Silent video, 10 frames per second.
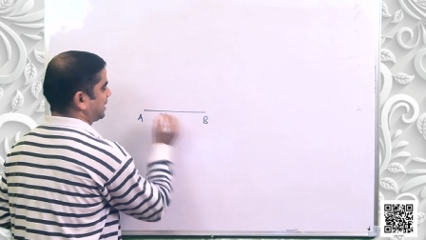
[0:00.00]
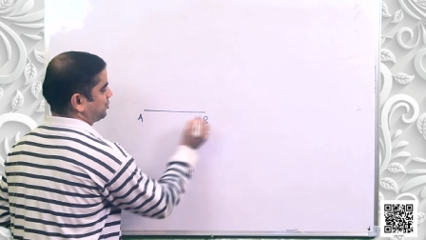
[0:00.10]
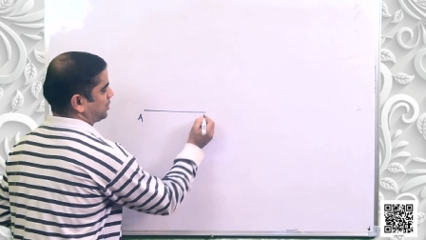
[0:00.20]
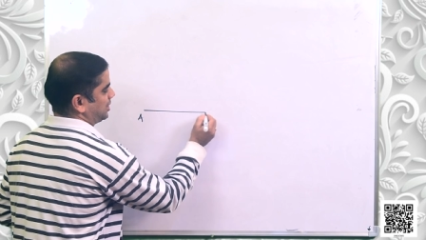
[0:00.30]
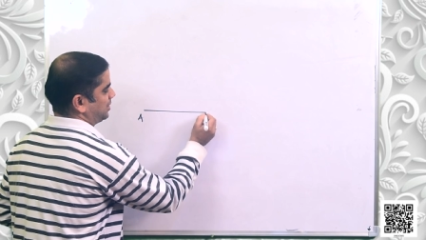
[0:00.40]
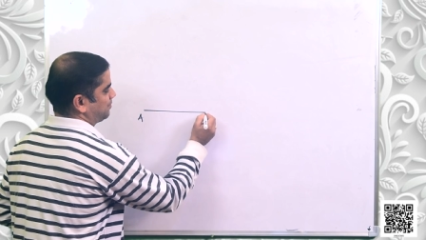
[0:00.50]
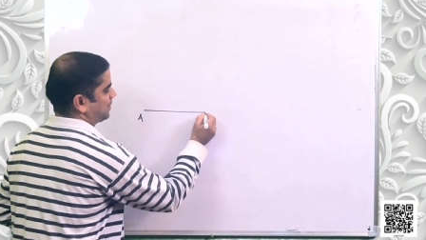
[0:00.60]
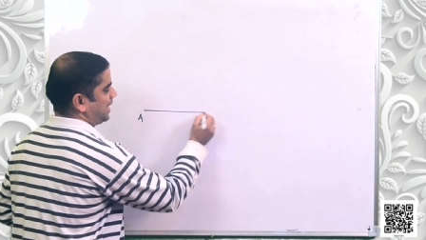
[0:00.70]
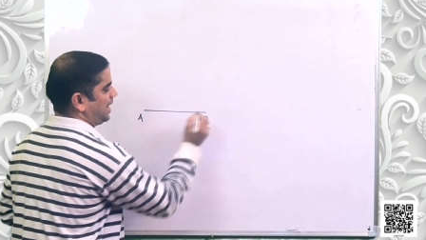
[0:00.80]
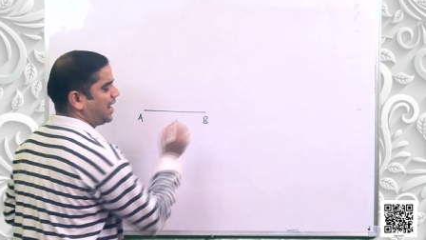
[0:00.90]
actually,
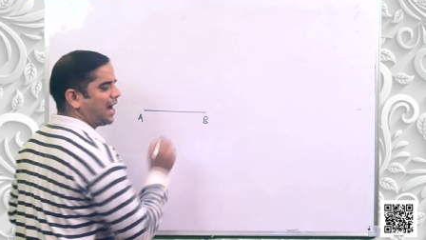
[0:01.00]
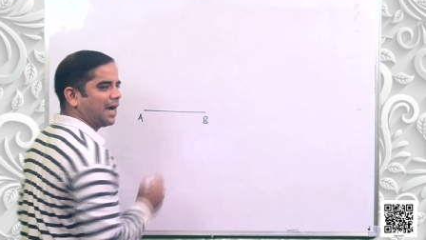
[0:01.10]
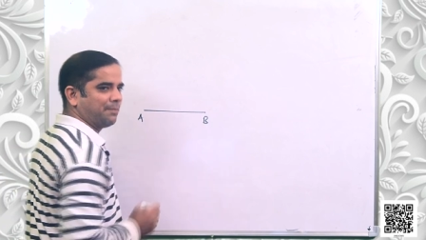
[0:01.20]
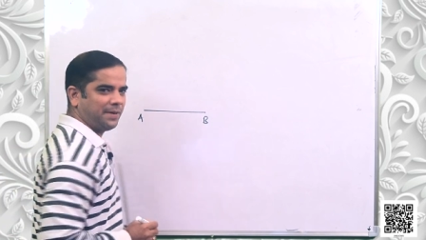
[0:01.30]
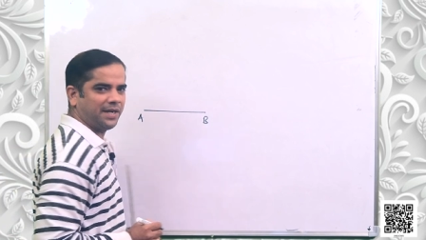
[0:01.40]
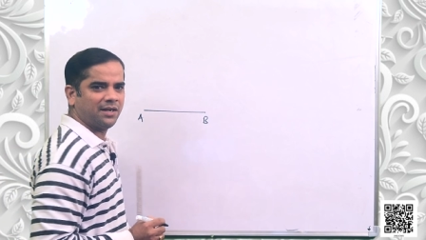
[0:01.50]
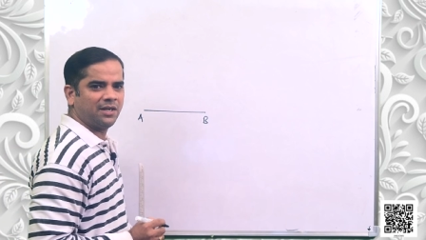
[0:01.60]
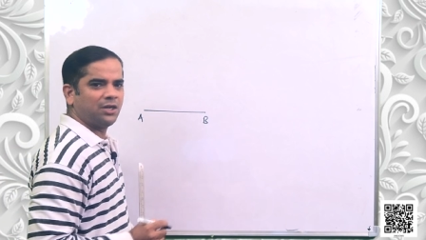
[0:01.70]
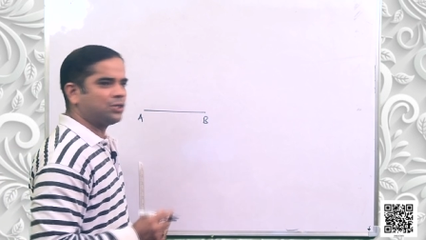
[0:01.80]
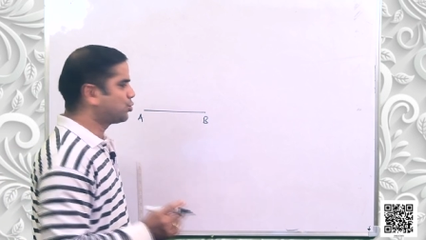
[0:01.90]
A and B.
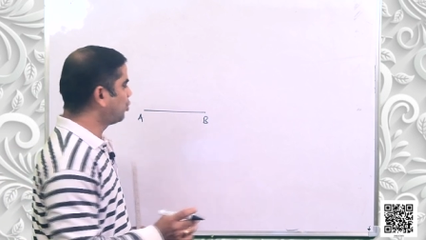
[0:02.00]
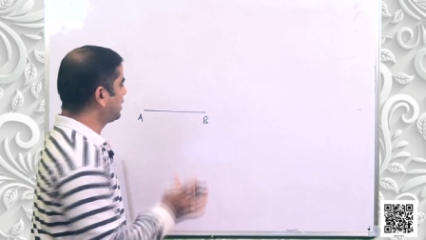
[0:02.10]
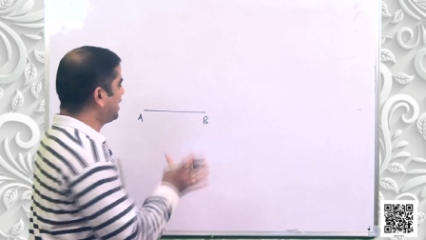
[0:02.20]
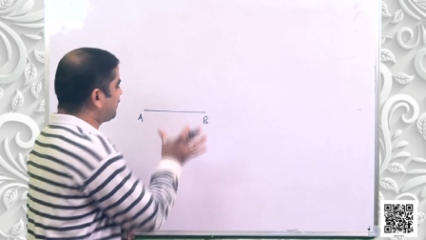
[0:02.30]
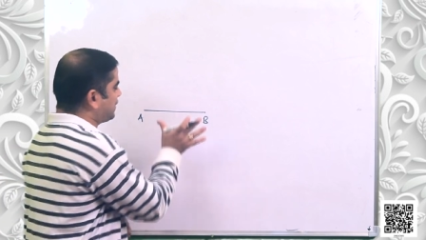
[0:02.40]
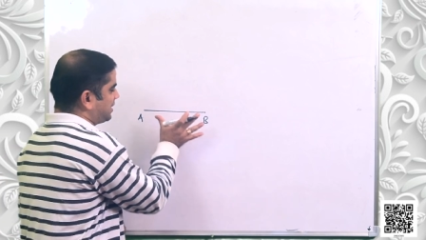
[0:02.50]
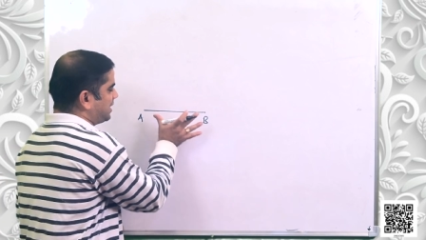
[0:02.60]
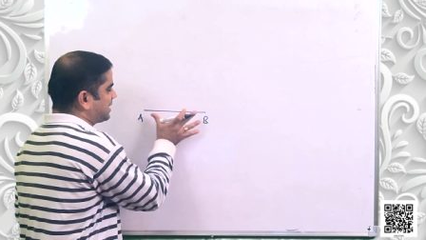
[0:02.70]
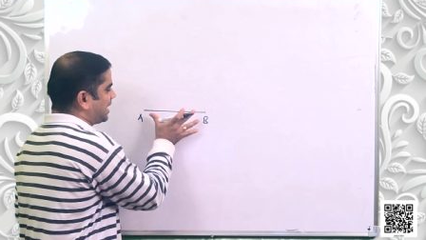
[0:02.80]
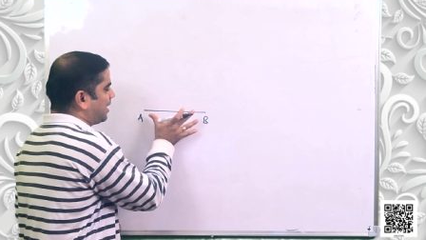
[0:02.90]
So, if this
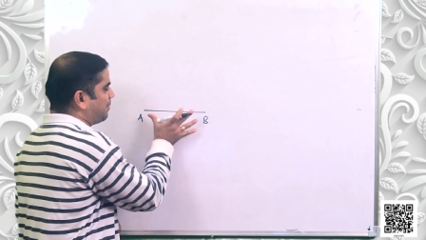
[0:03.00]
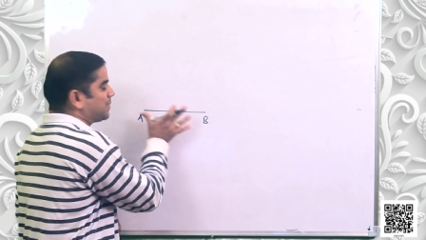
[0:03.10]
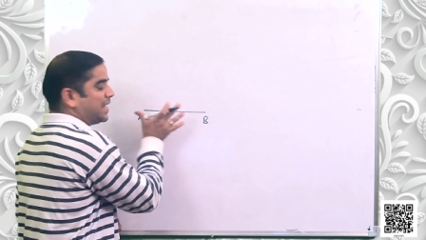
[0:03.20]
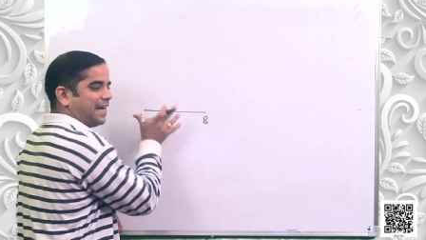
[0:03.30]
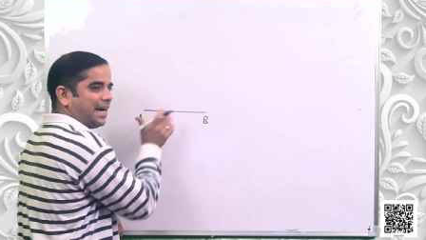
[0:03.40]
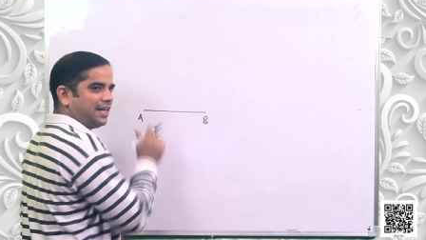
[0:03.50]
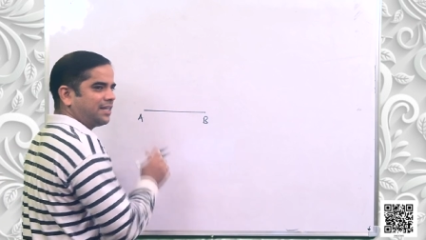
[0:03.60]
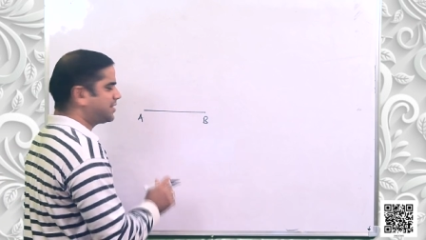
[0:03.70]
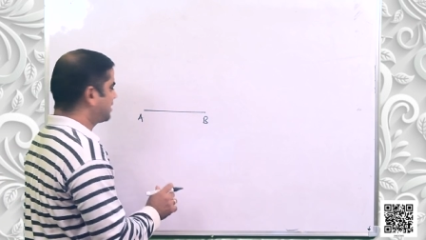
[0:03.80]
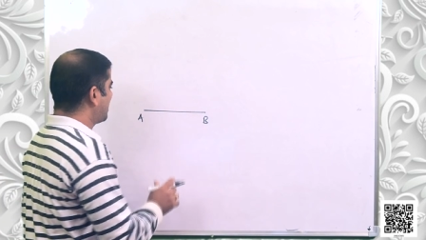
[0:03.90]
is the radius,